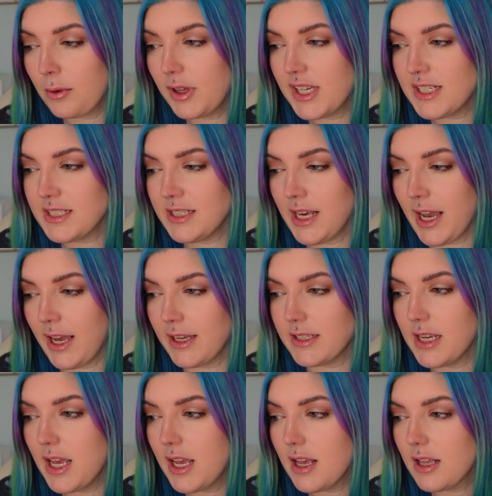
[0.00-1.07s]
is that
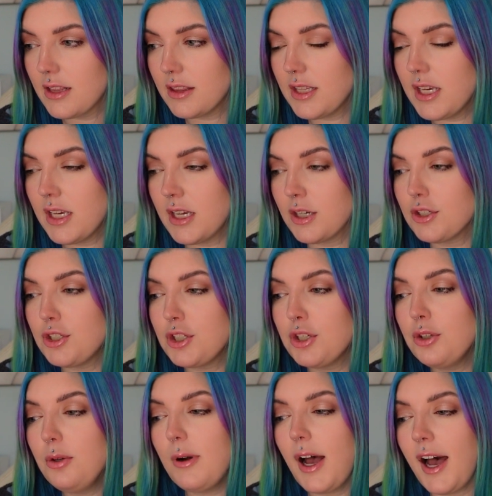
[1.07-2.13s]
the
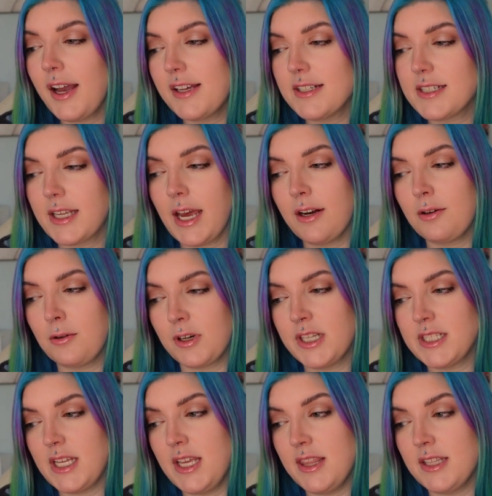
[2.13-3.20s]
two highest categories
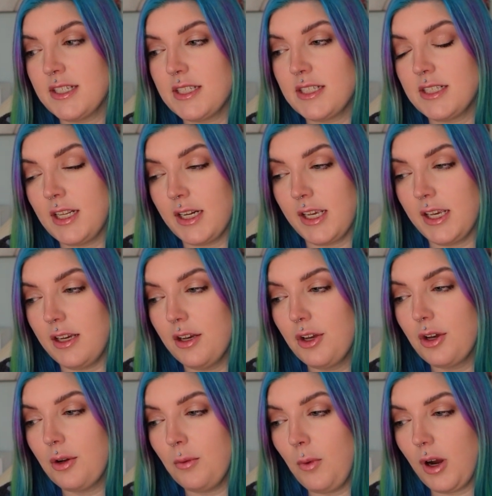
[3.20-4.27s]
in this study
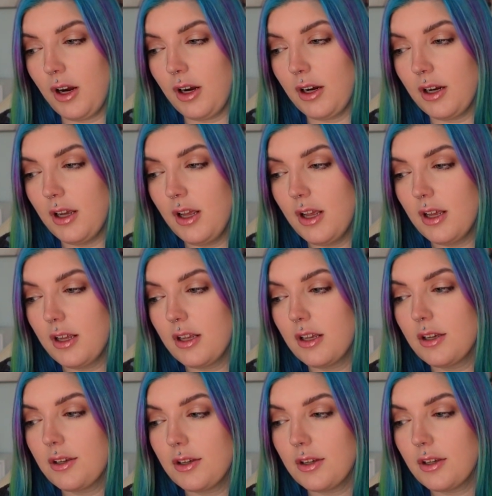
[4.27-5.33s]
were,
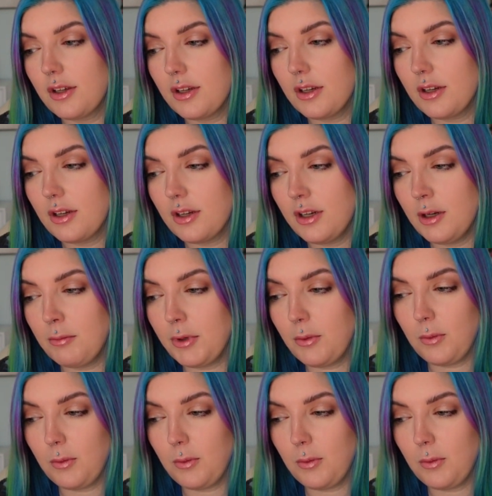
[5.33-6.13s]
number